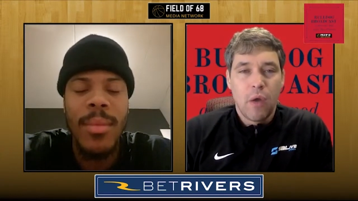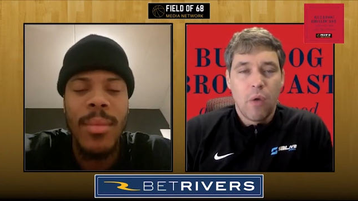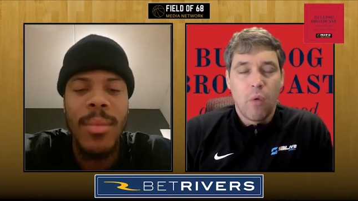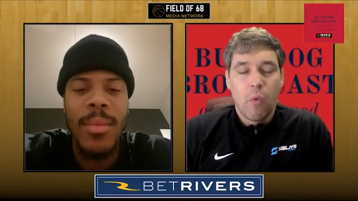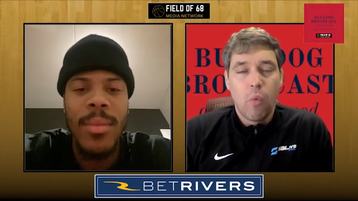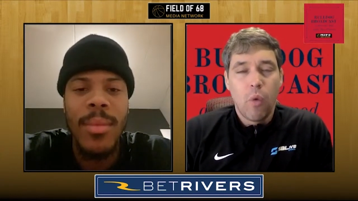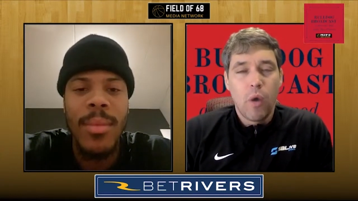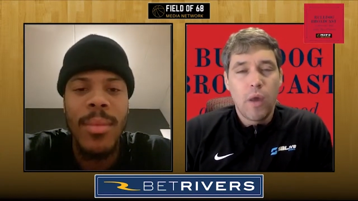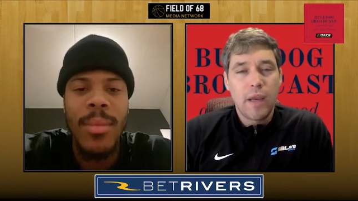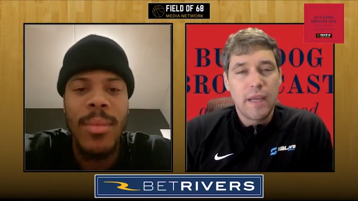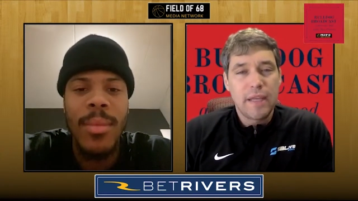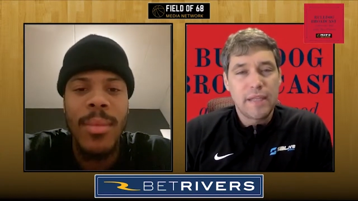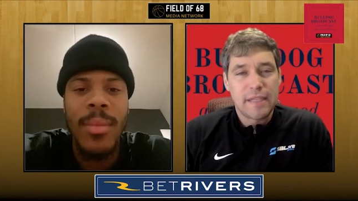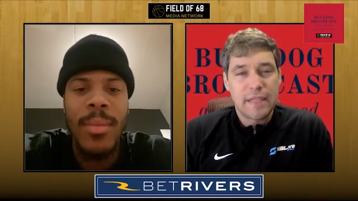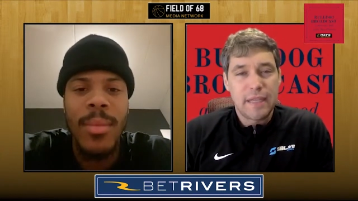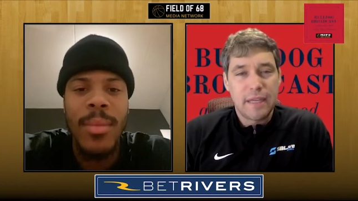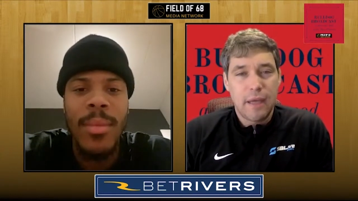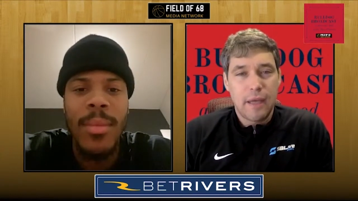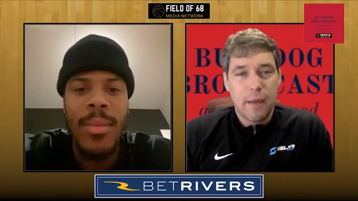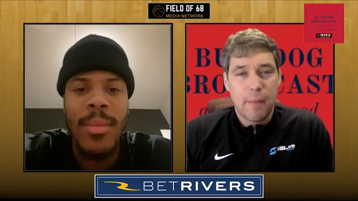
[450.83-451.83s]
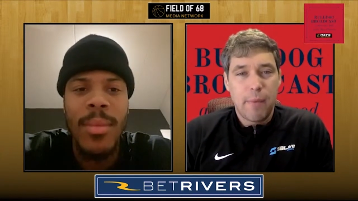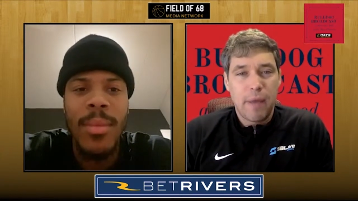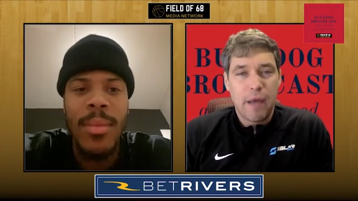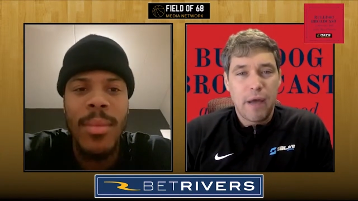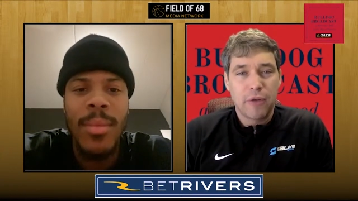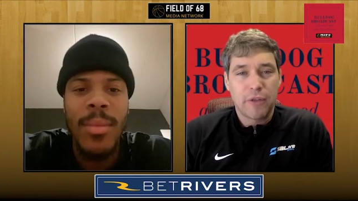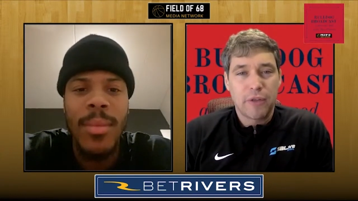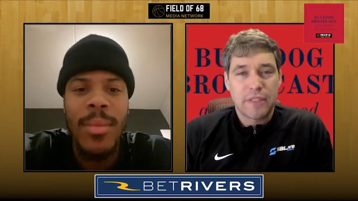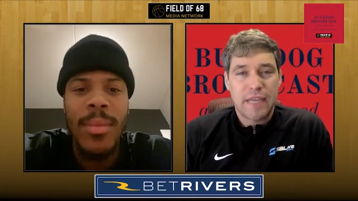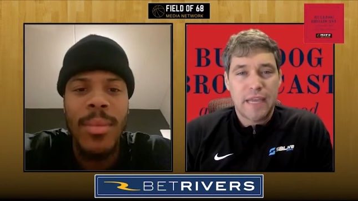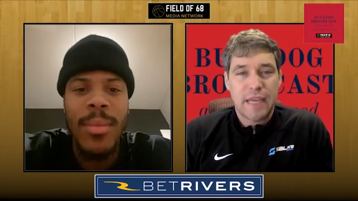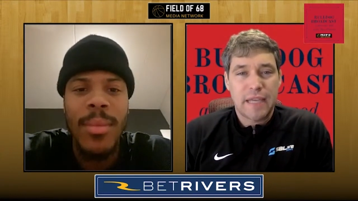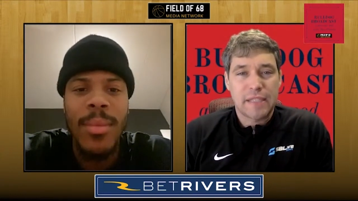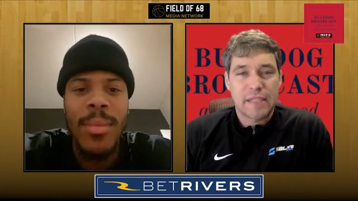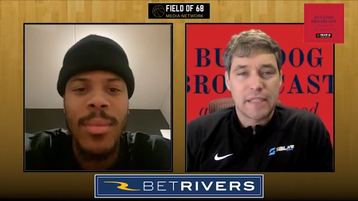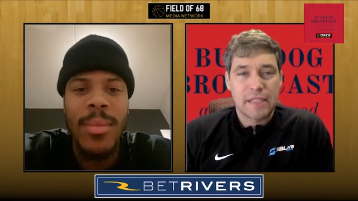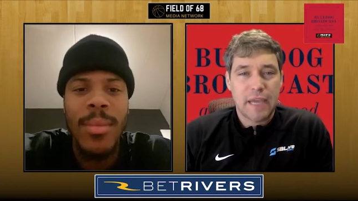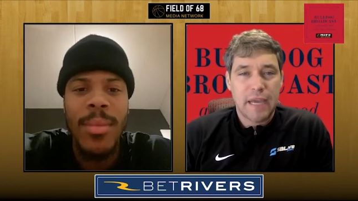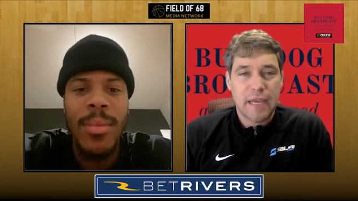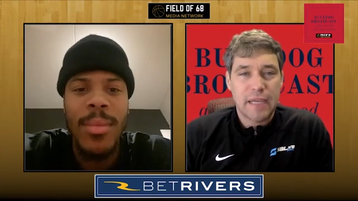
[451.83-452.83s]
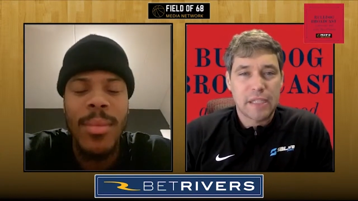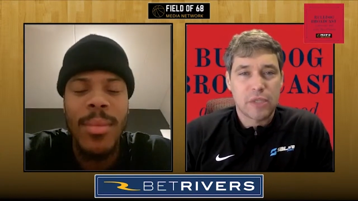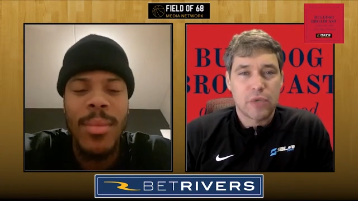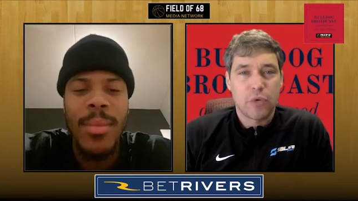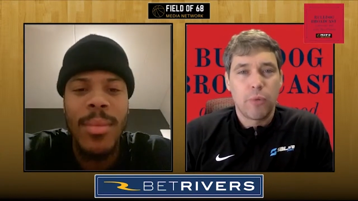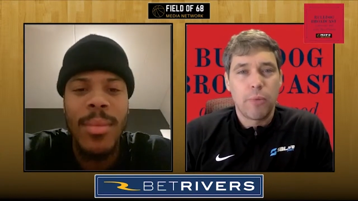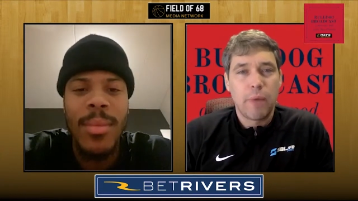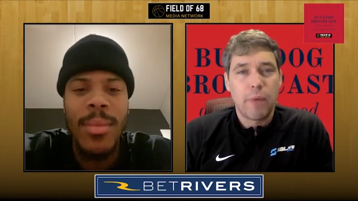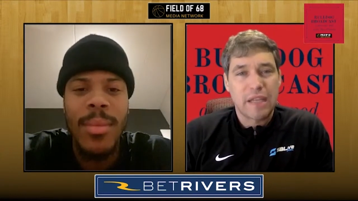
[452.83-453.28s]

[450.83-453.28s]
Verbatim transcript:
Speaker 1: What is it about Texas high school